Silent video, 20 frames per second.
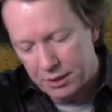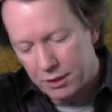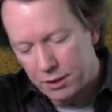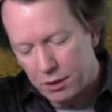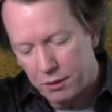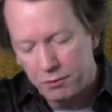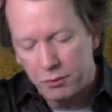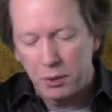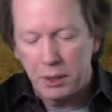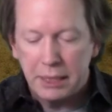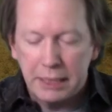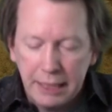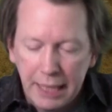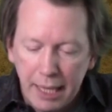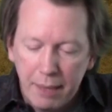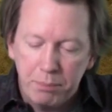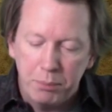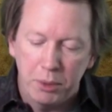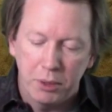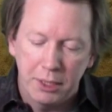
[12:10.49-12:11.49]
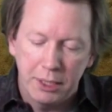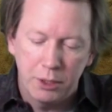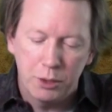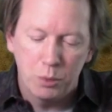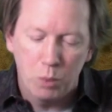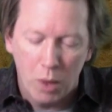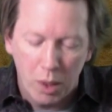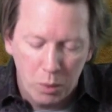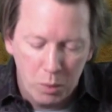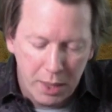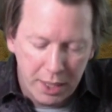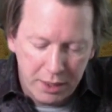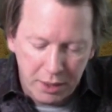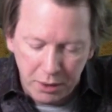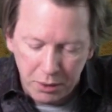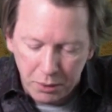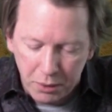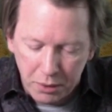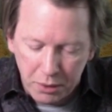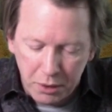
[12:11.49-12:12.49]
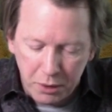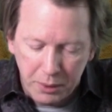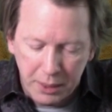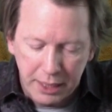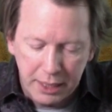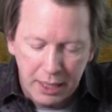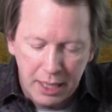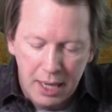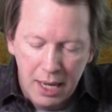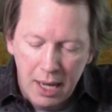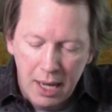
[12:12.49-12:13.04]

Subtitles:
So for example, here's one way that you could do it.